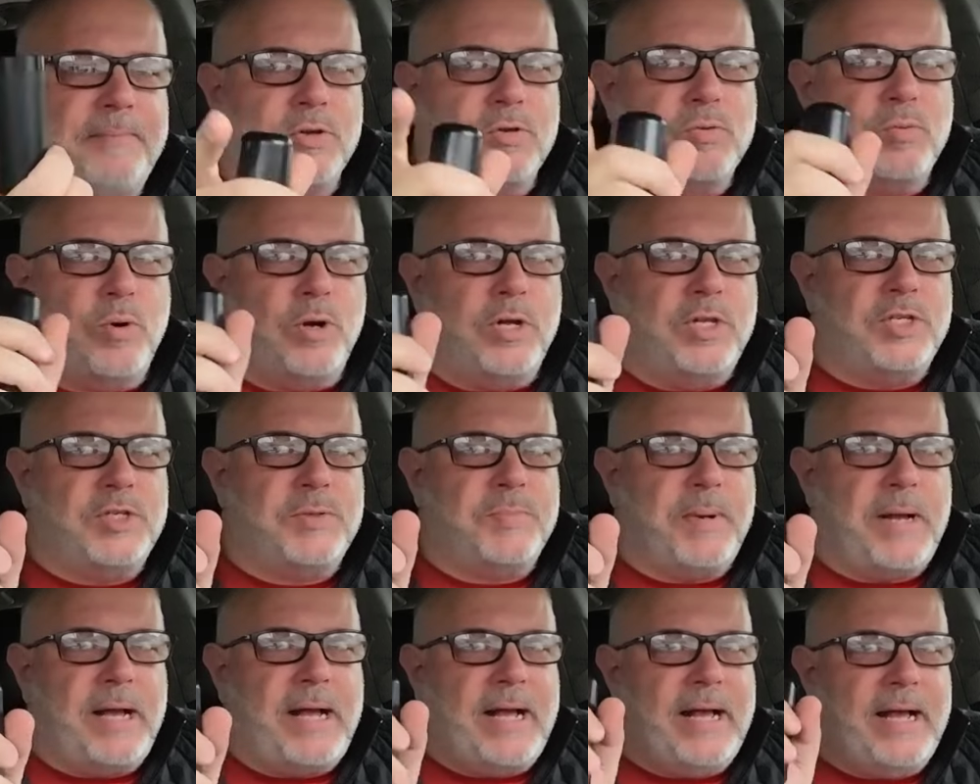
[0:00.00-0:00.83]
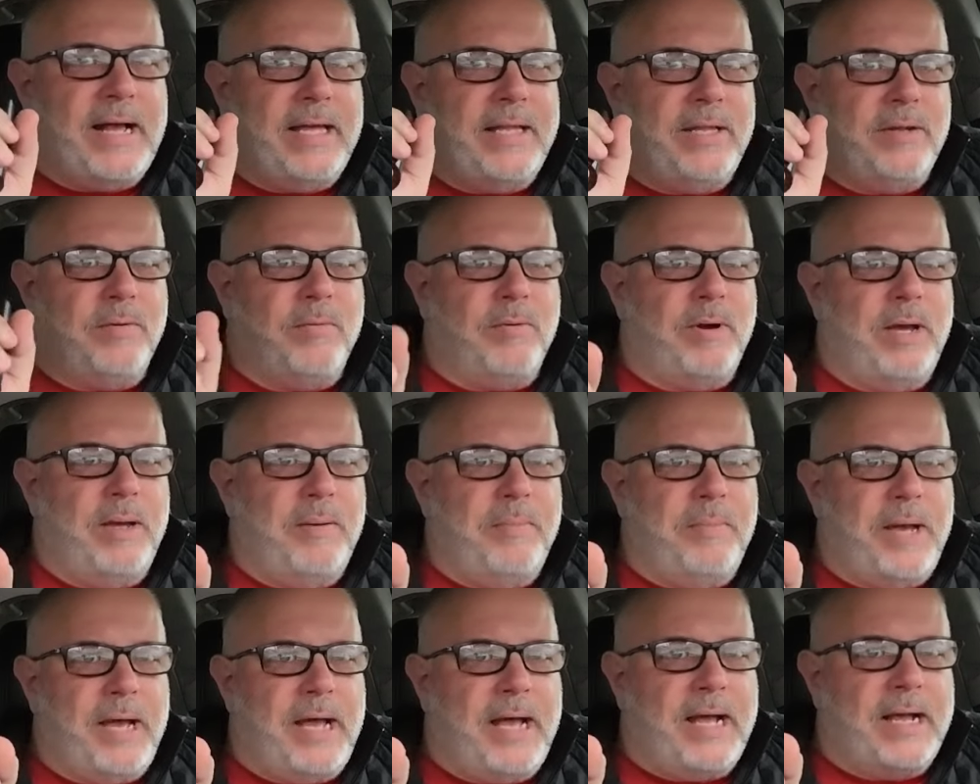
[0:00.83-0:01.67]
There's one spot on the way
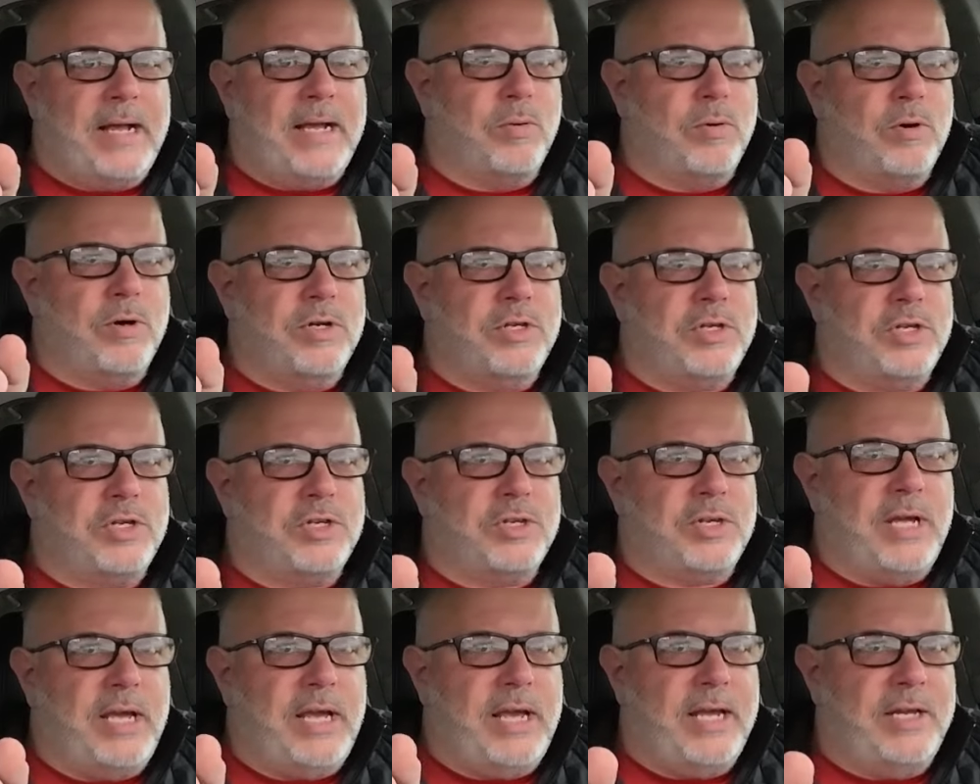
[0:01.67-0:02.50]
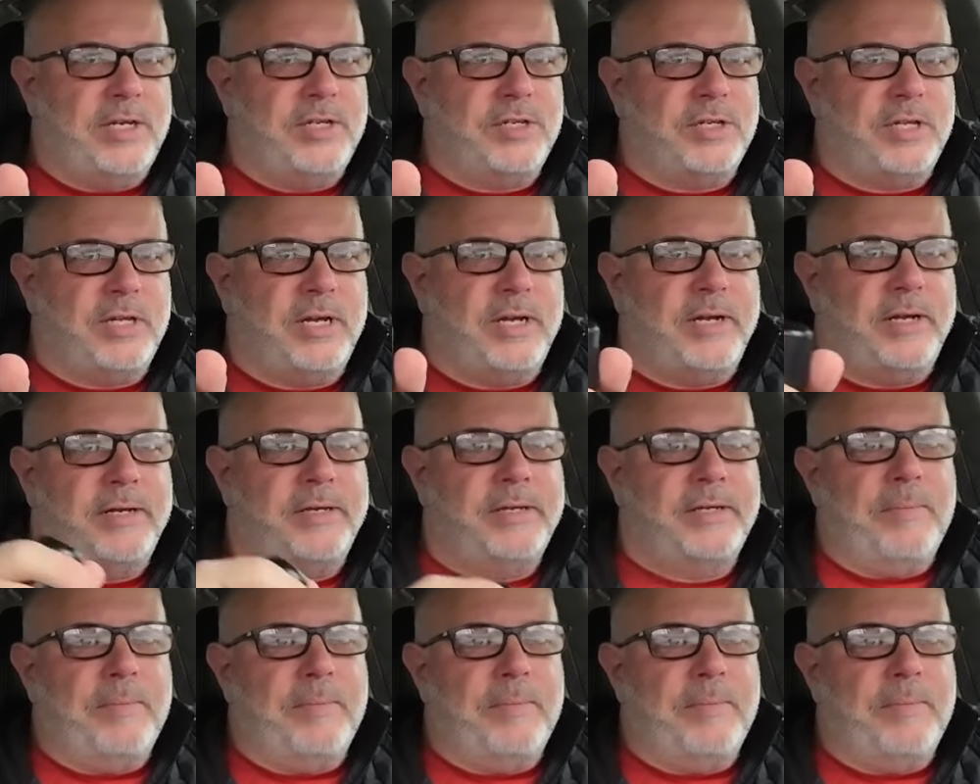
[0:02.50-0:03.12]
back towards Angela.